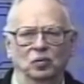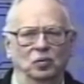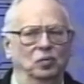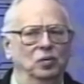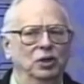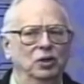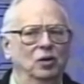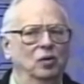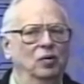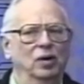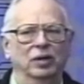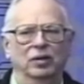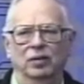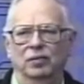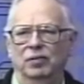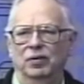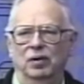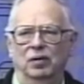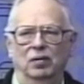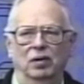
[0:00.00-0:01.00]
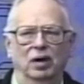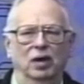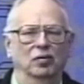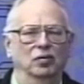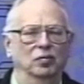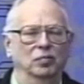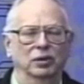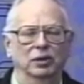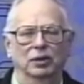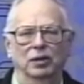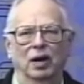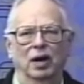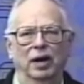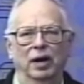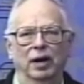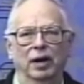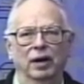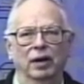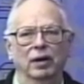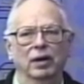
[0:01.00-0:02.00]
we don't want the federal government in our
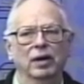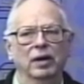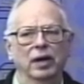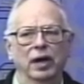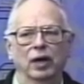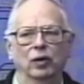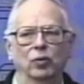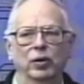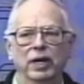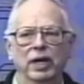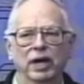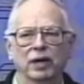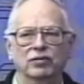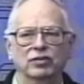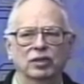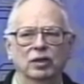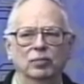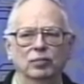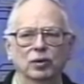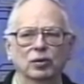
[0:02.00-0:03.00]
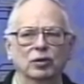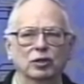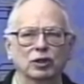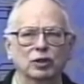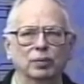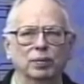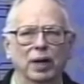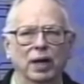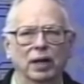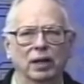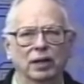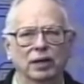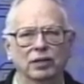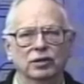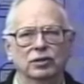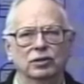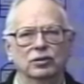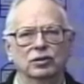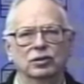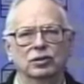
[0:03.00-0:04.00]
hair. And we have some
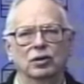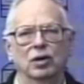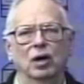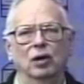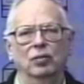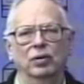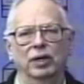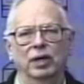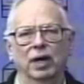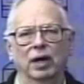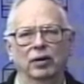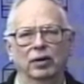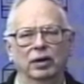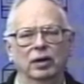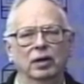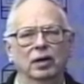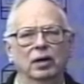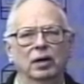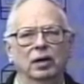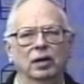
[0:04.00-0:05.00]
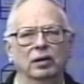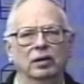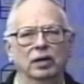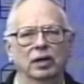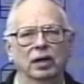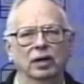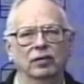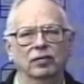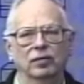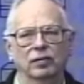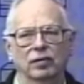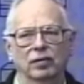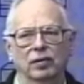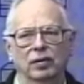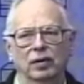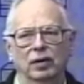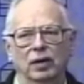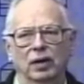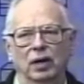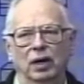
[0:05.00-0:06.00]
municipalities in Chautauqua County that have
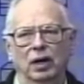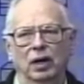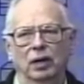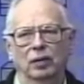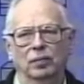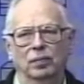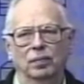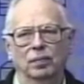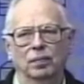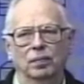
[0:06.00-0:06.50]
uh,